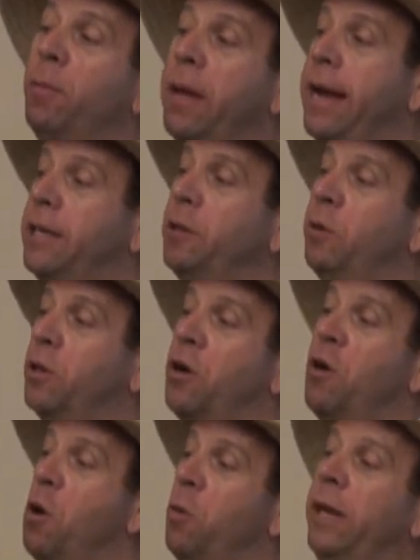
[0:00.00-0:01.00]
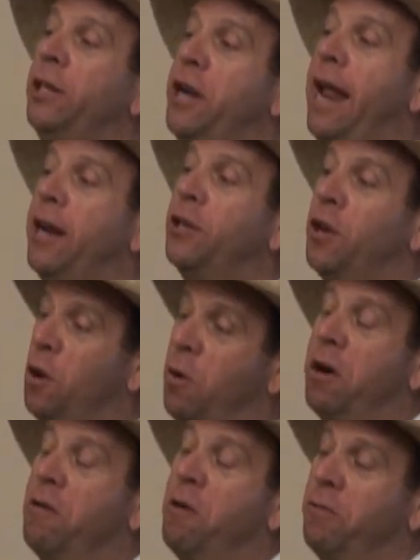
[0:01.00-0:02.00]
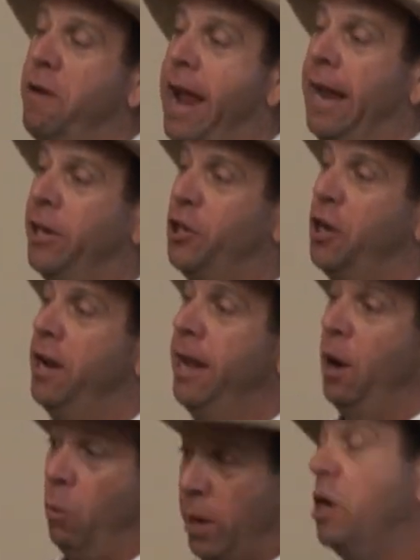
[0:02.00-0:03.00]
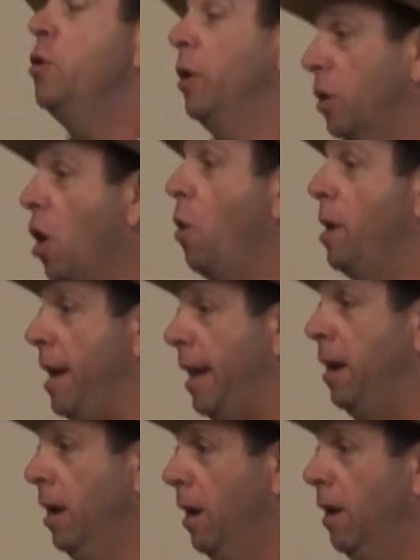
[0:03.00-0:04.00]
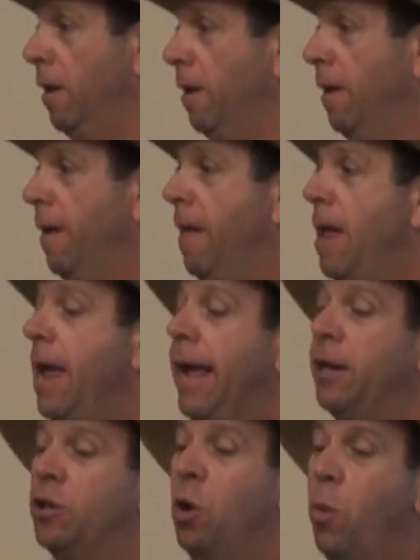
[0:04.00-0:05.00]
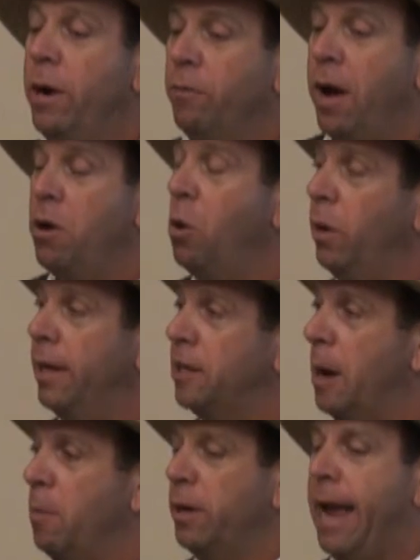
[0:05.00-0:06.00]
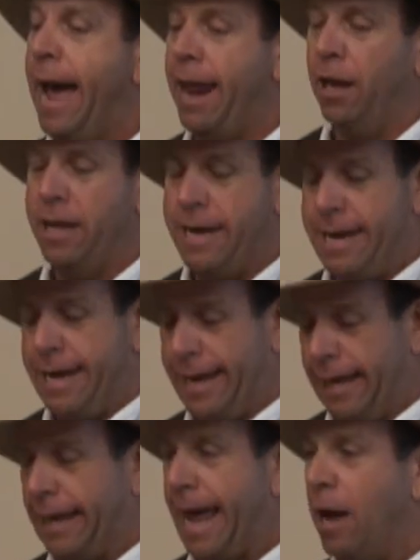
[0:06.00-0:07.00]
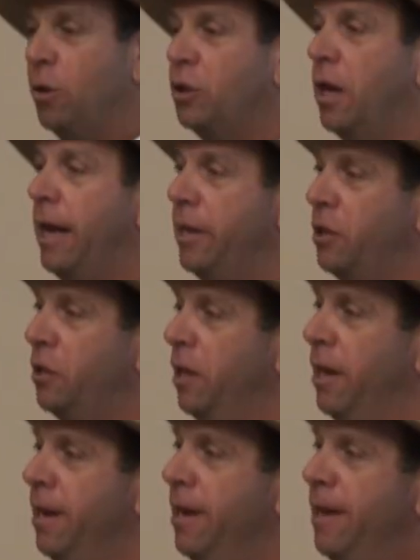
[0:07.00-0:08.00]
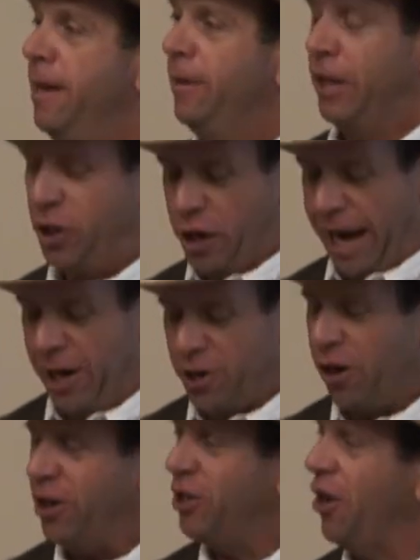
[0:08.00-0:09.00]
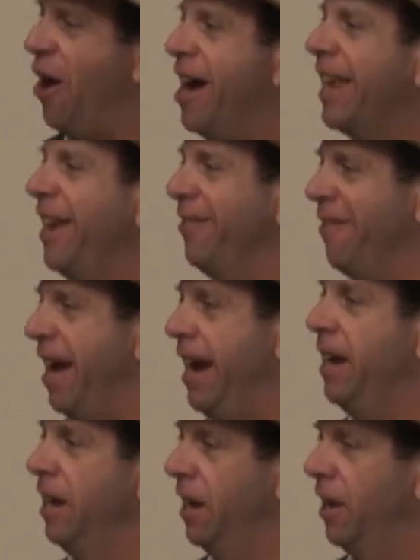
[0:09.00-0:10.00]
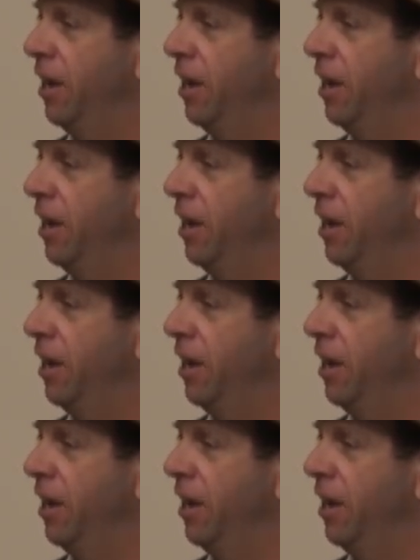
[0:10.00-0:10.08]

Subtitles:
place. It was our only chance to own our own ranch. And we knew it going in. And so we run only summer cattle, and it allows us to change our stocking rate